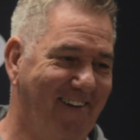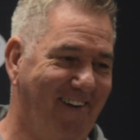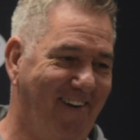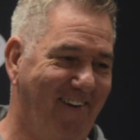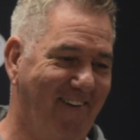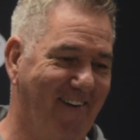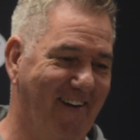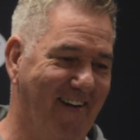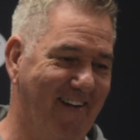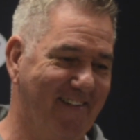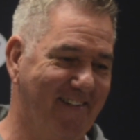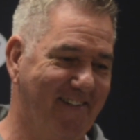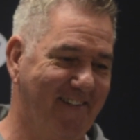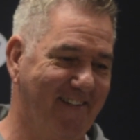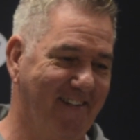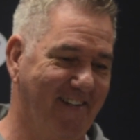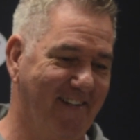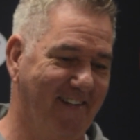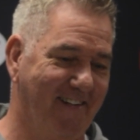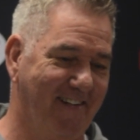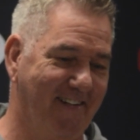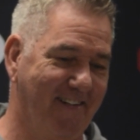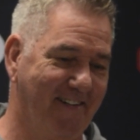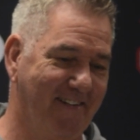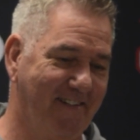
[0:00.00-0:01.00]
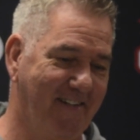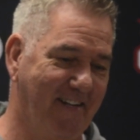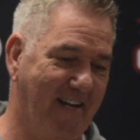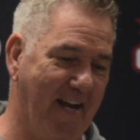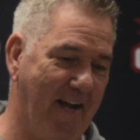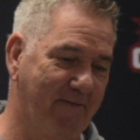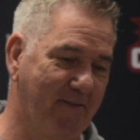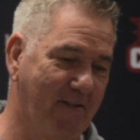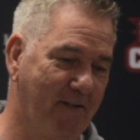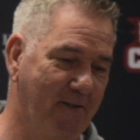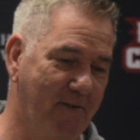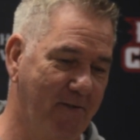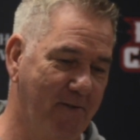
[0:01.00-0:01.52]
All right. Good
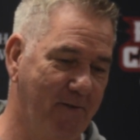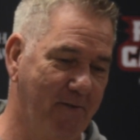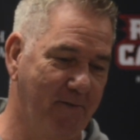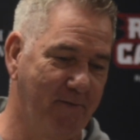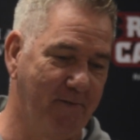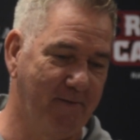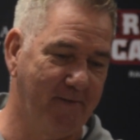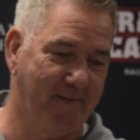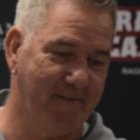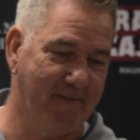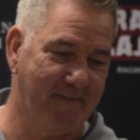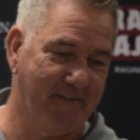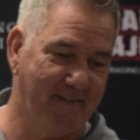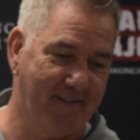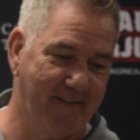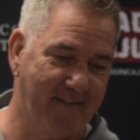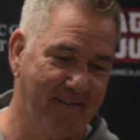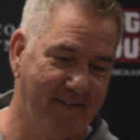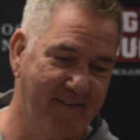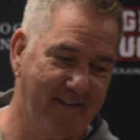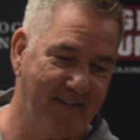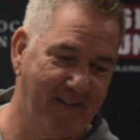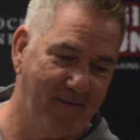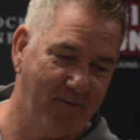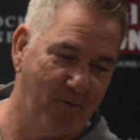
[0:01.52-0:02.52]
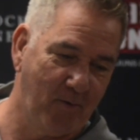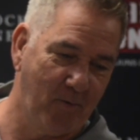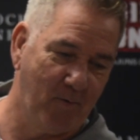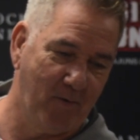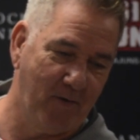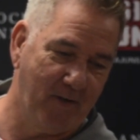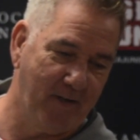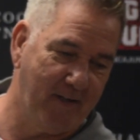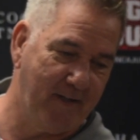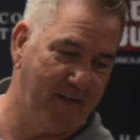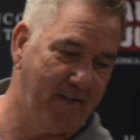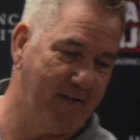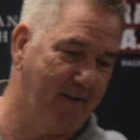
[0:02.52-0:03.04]
afternoon,
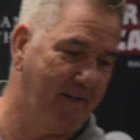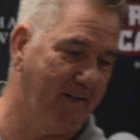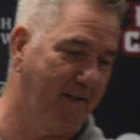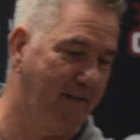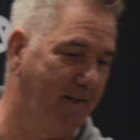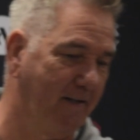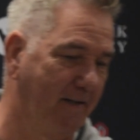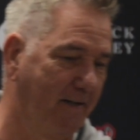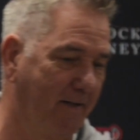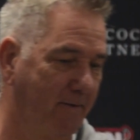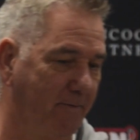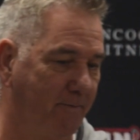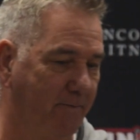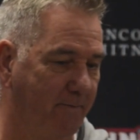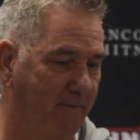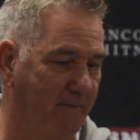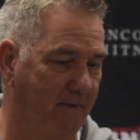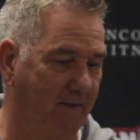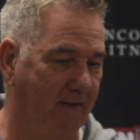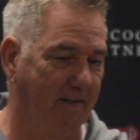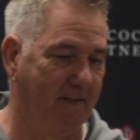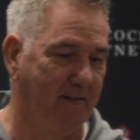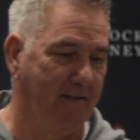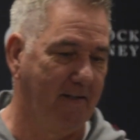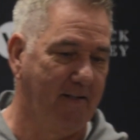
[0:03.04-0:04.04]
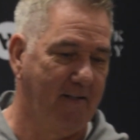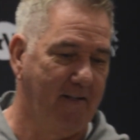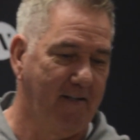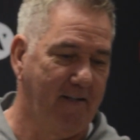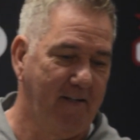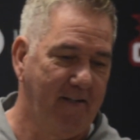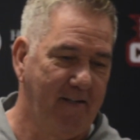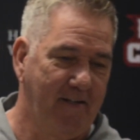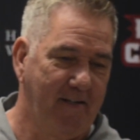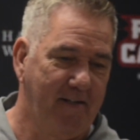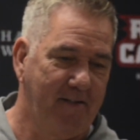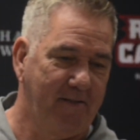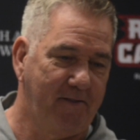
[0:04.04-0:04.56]
everyone.
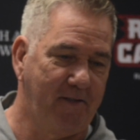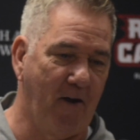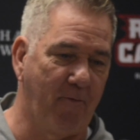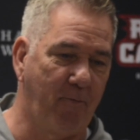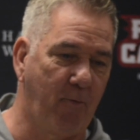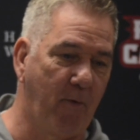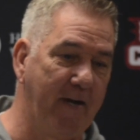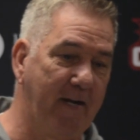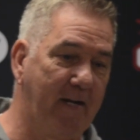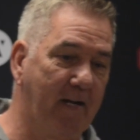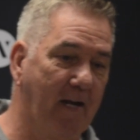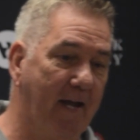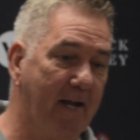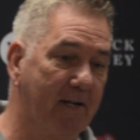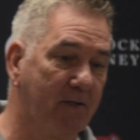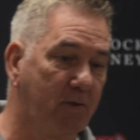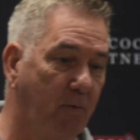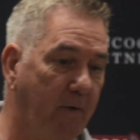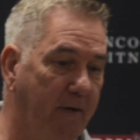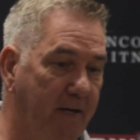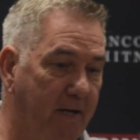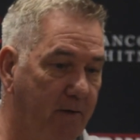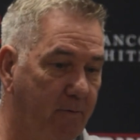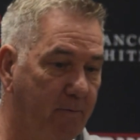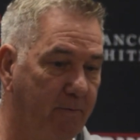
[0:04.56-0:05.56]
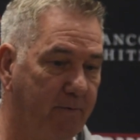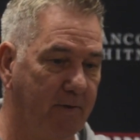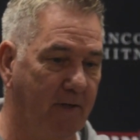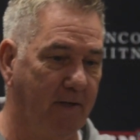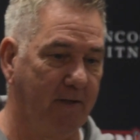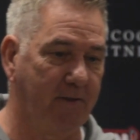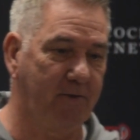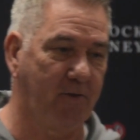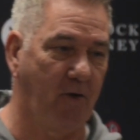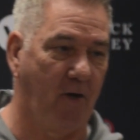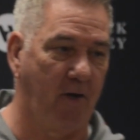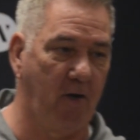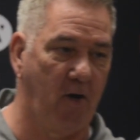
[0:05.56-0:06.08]
Tough week last week. I
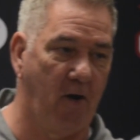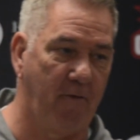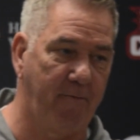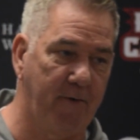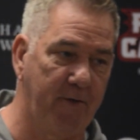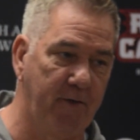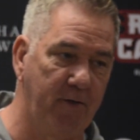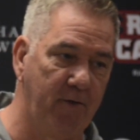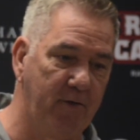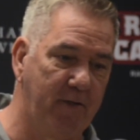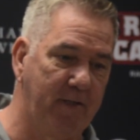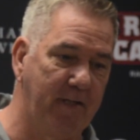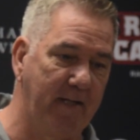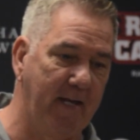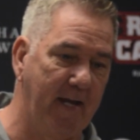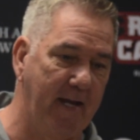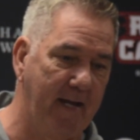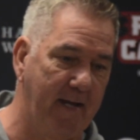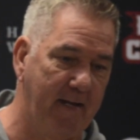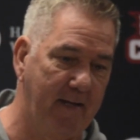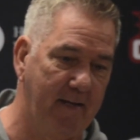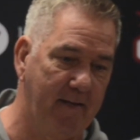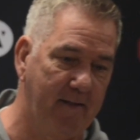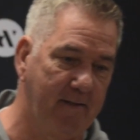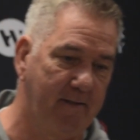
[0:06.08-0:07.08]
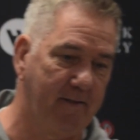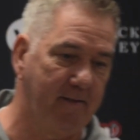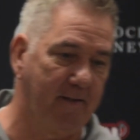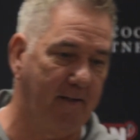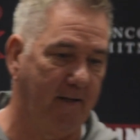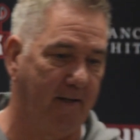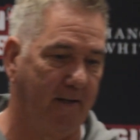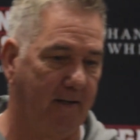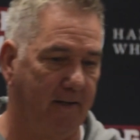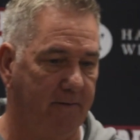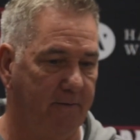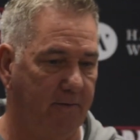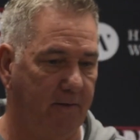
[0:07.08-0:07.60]
started off with UTA, and
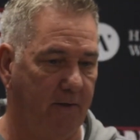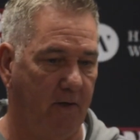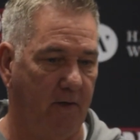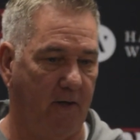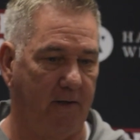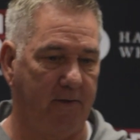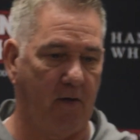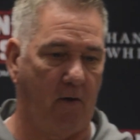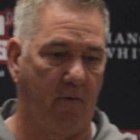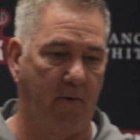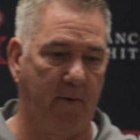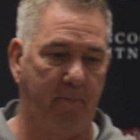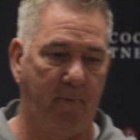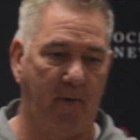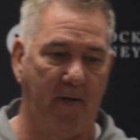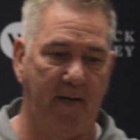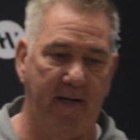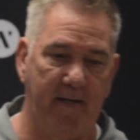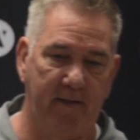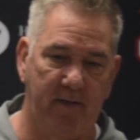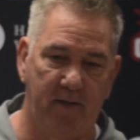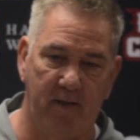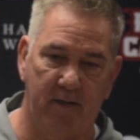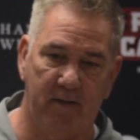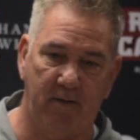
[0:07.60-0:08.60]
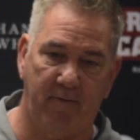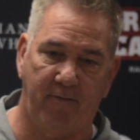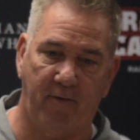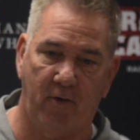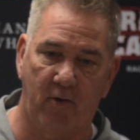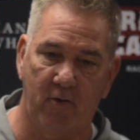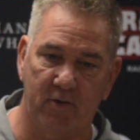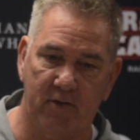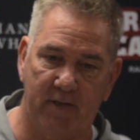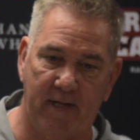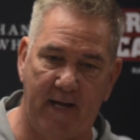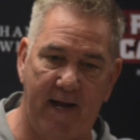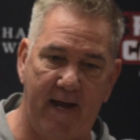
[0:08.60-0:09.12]
you know, I thought we played good the
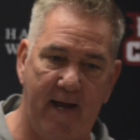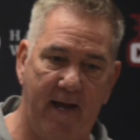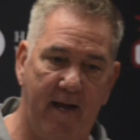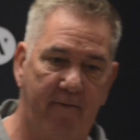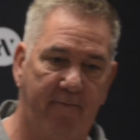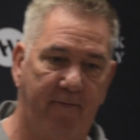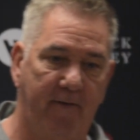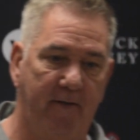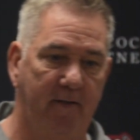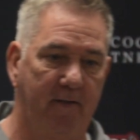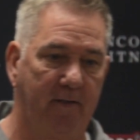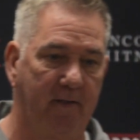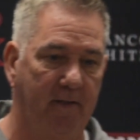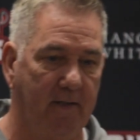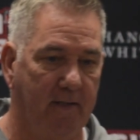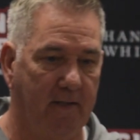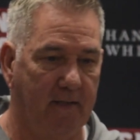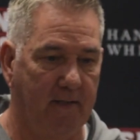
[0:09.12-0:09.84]
first half and